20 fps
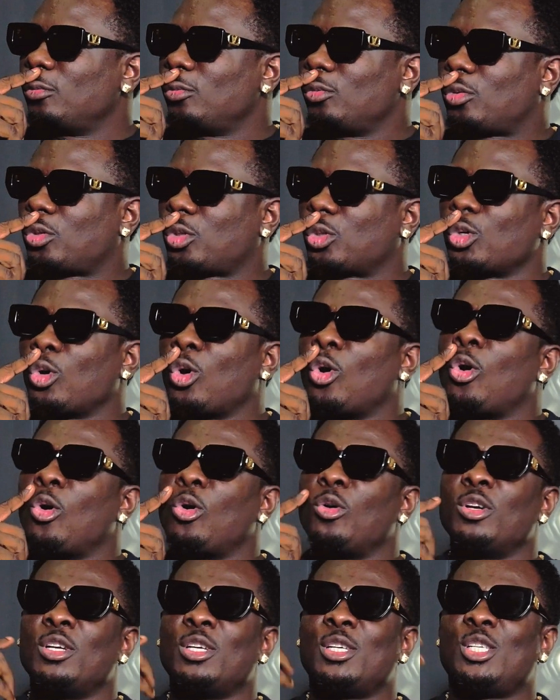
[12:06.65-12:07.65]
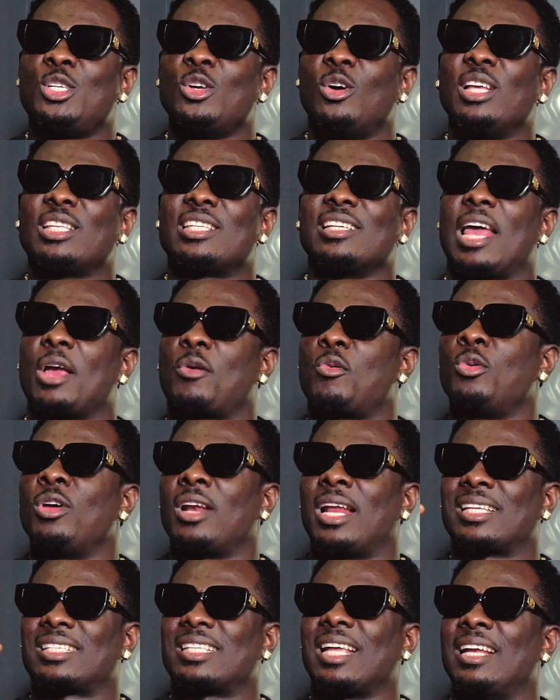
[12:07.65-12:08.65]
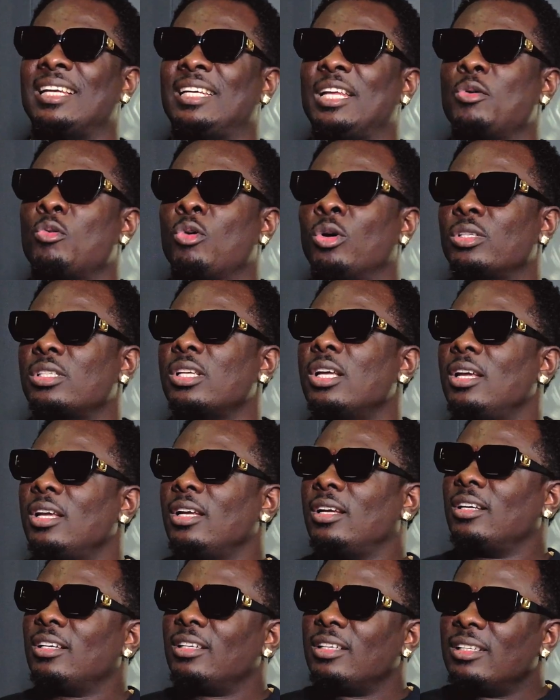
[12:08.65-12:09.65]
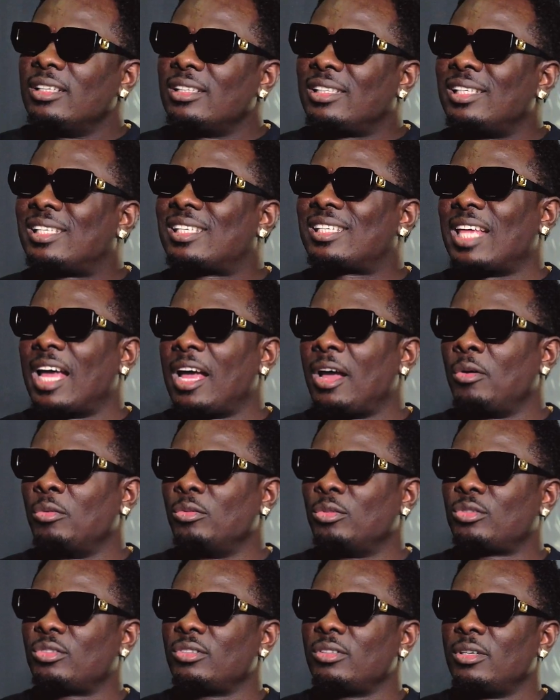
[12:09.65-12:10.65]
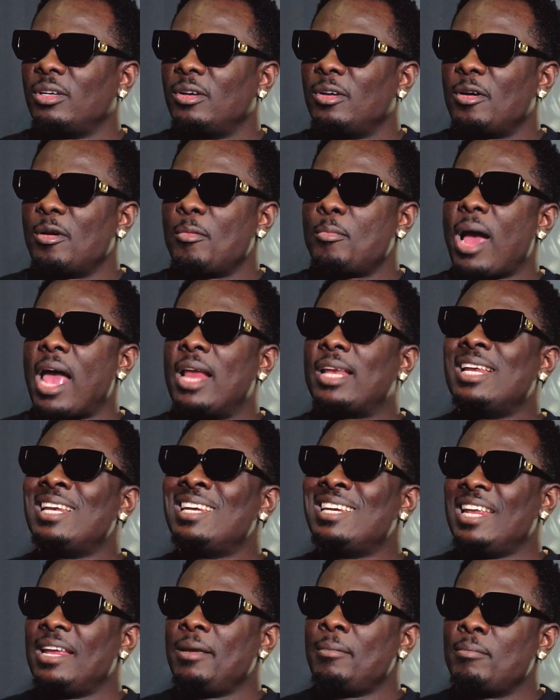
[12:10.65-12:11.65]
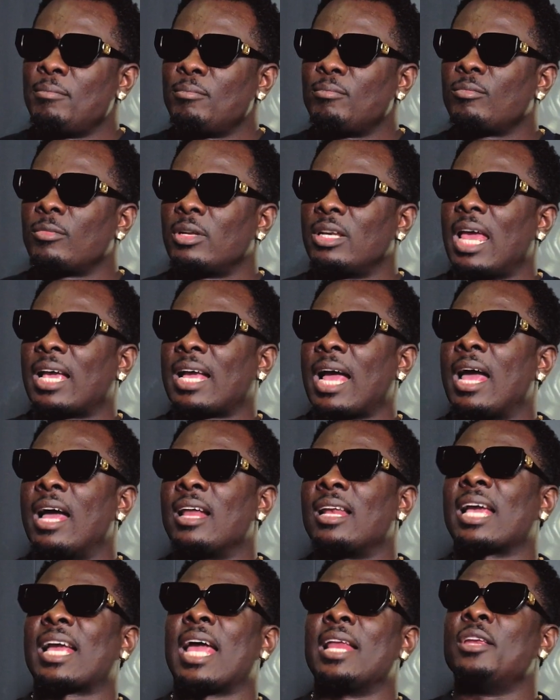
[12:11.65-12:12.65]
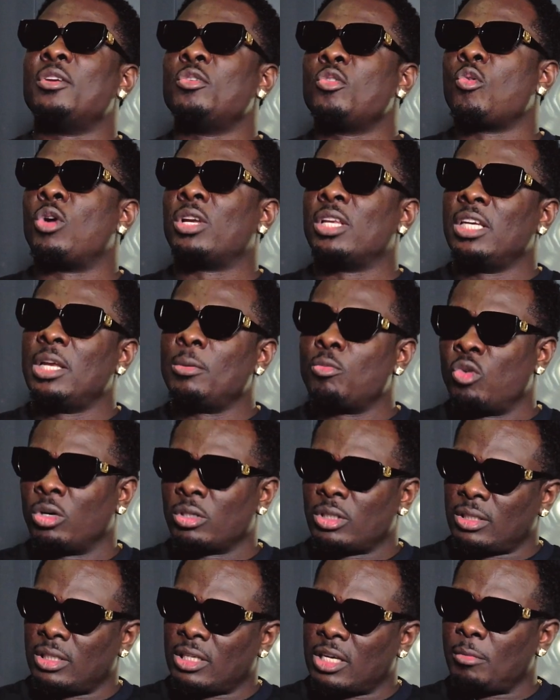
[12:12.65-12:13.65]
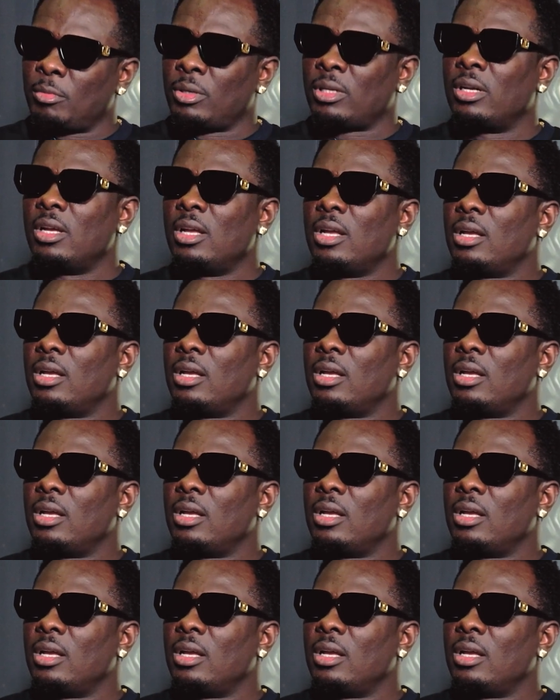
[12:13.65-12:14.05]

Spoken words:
So the only thing I could understand then was the sound, but I didn't I didn't know what the name was. You get me?